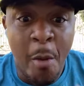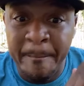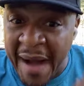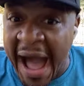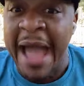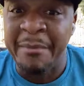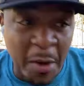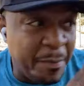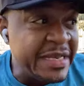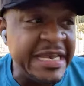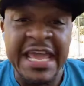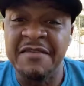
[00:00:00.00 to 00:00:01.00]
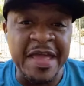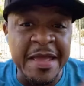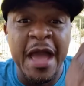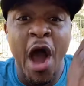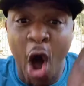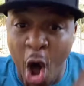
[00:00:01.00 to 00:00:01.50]
Bible
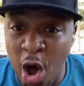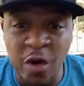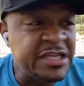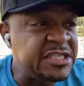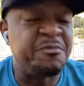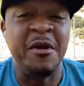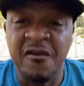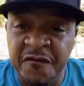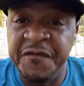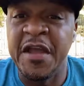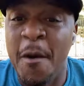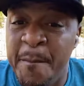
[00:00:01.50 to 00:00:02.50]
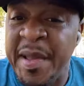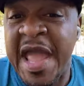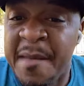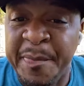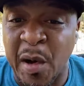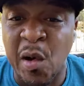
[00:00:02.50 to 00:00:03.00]
believing, Holy Spirit filled
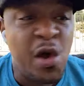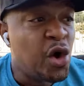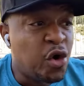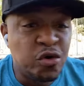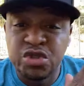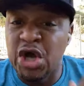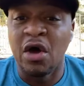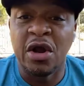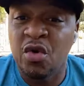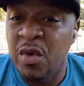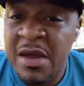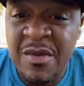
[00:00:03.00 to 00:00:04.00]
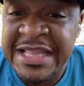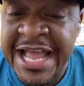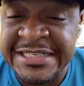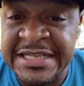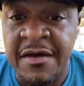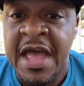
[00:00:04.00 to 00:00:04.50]
people who don't agree with
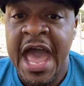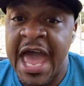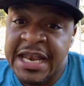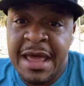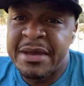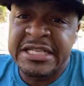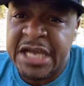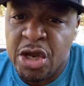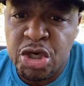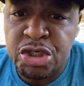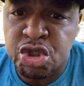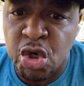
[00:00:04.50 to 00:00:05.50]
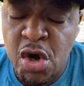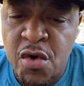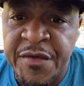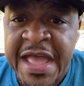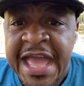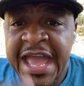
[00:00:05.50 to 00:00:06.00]
that stuff. And let me tell you the truth.